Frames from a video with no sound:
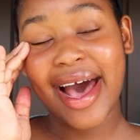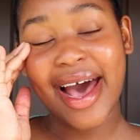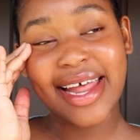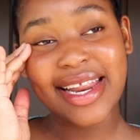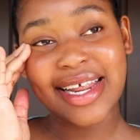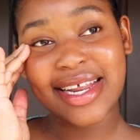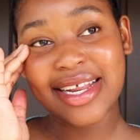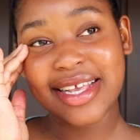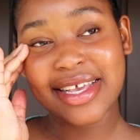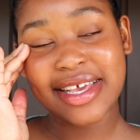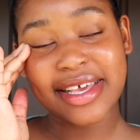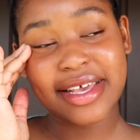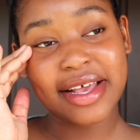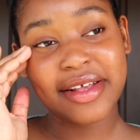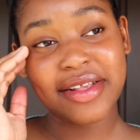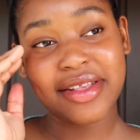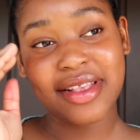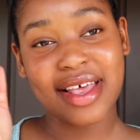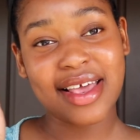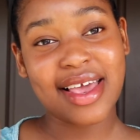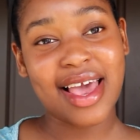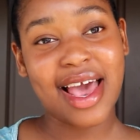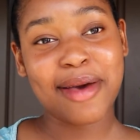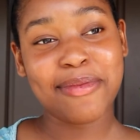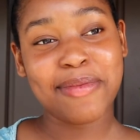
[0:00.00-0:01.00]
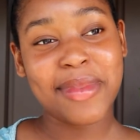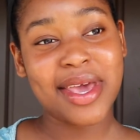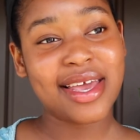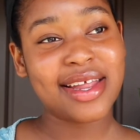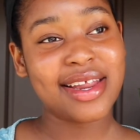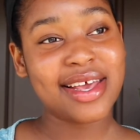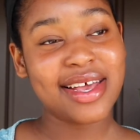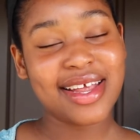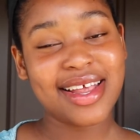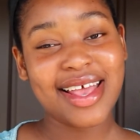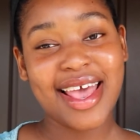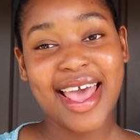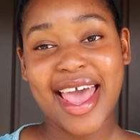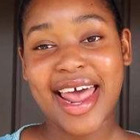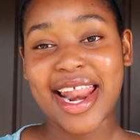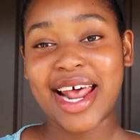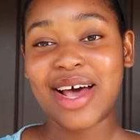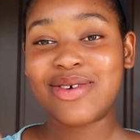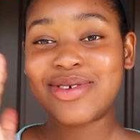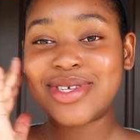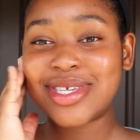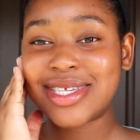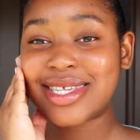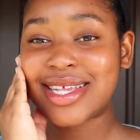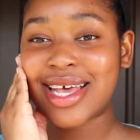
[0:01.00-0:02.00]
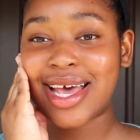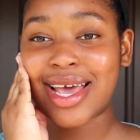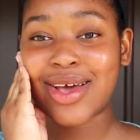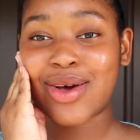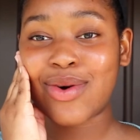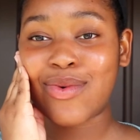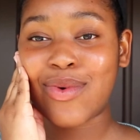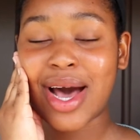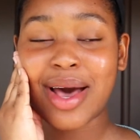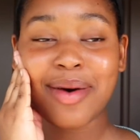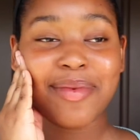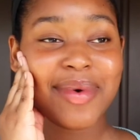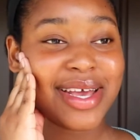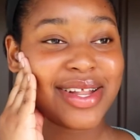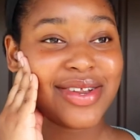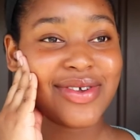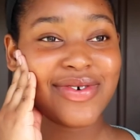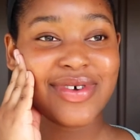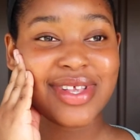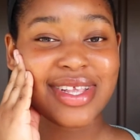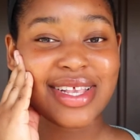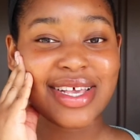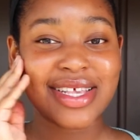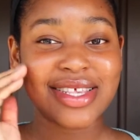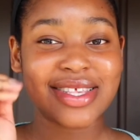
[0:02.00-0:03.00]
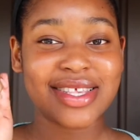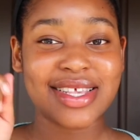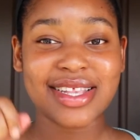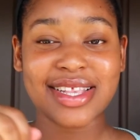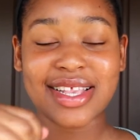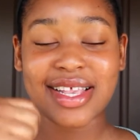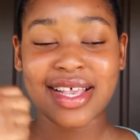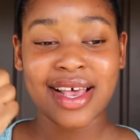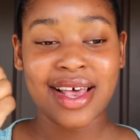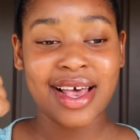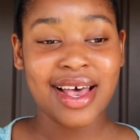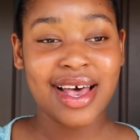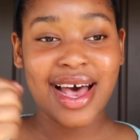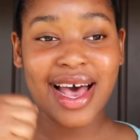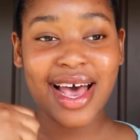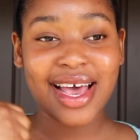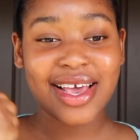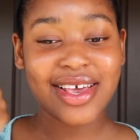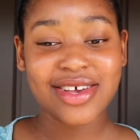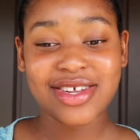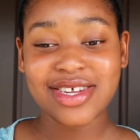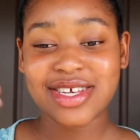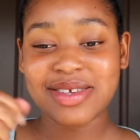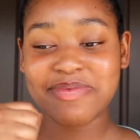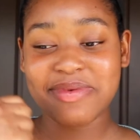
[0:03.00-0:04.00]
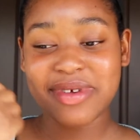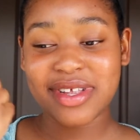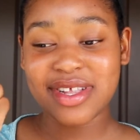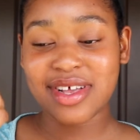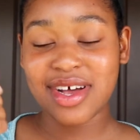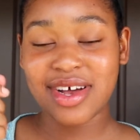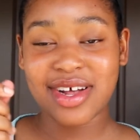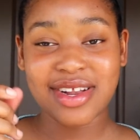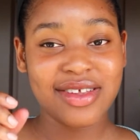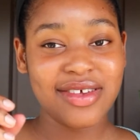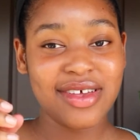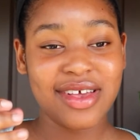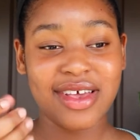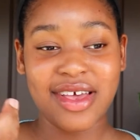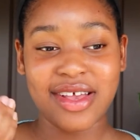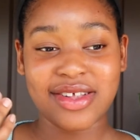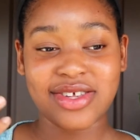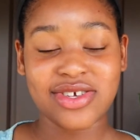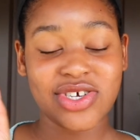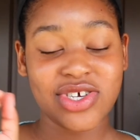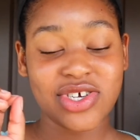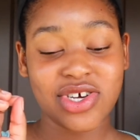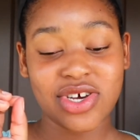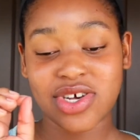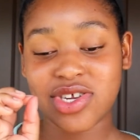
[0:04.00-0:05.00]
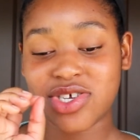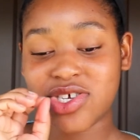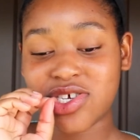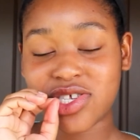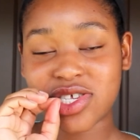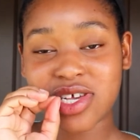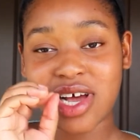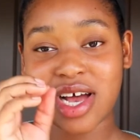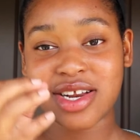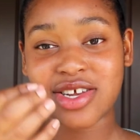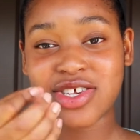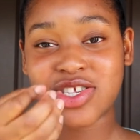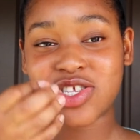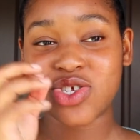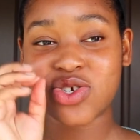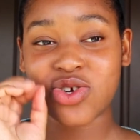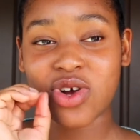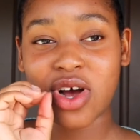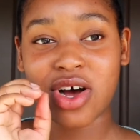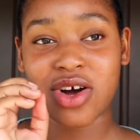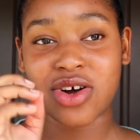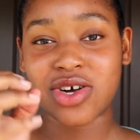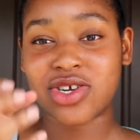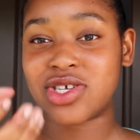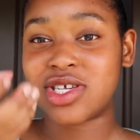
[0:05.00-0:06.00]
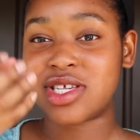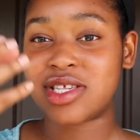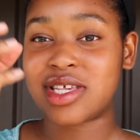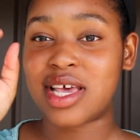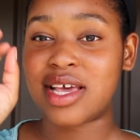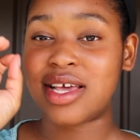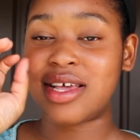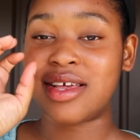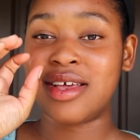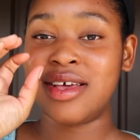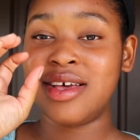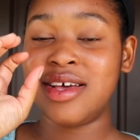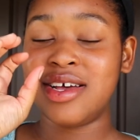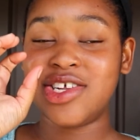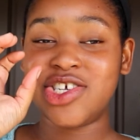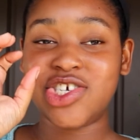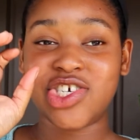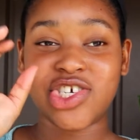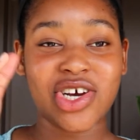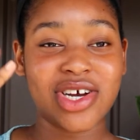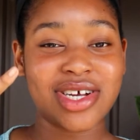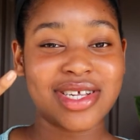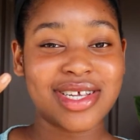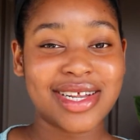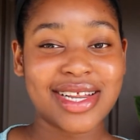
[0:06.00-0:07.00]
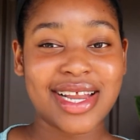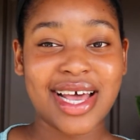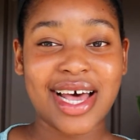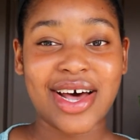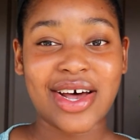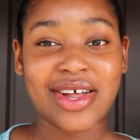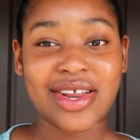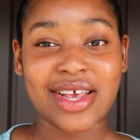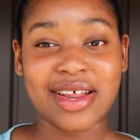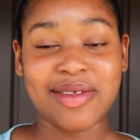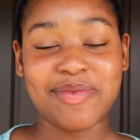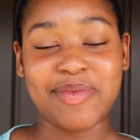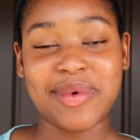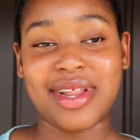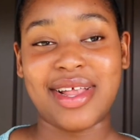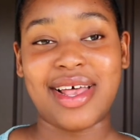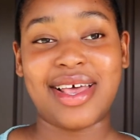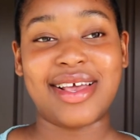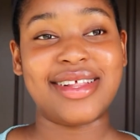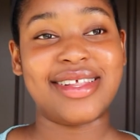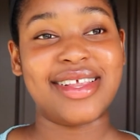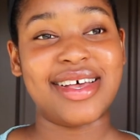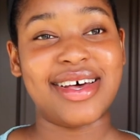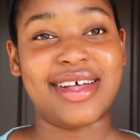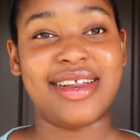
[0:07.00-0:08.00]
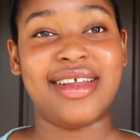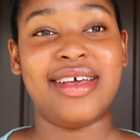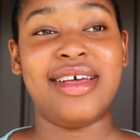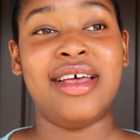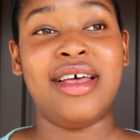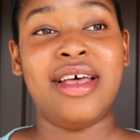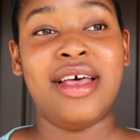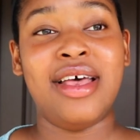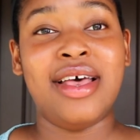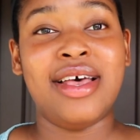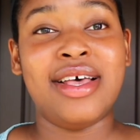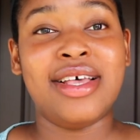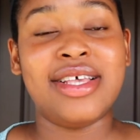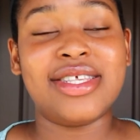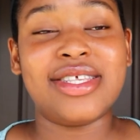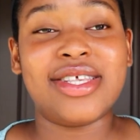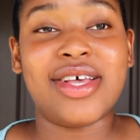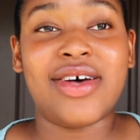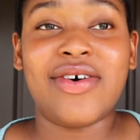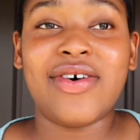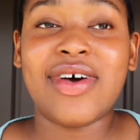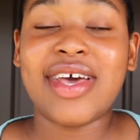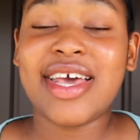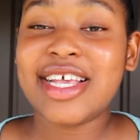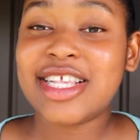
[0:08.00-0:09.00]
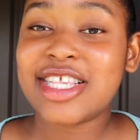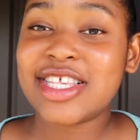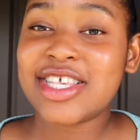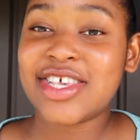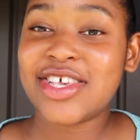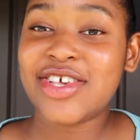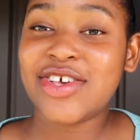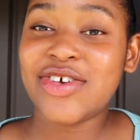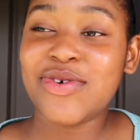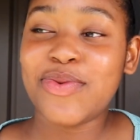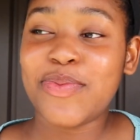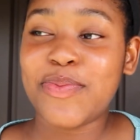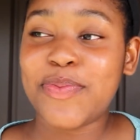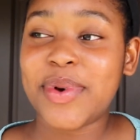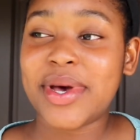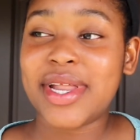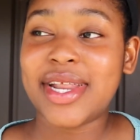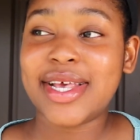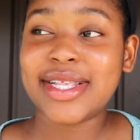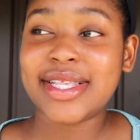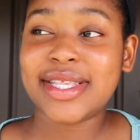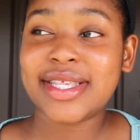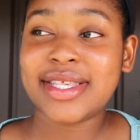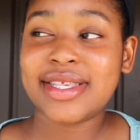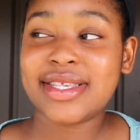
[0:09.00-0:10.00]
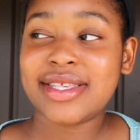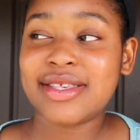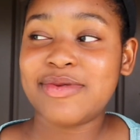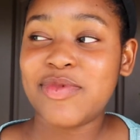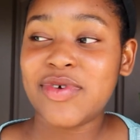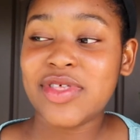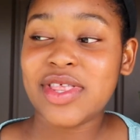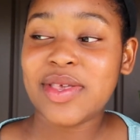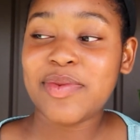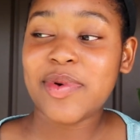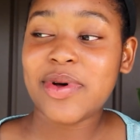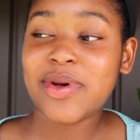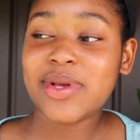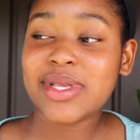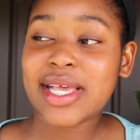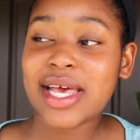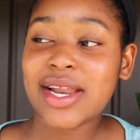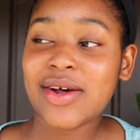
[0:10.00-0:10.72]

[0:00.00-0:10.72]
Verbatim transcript: I didn't, like, I made it and I was just like, why am I doing this? I could just be done. It could have just gotten a straw or just like chugged it down and be like done. So it's cute, but it's smoothie bowls.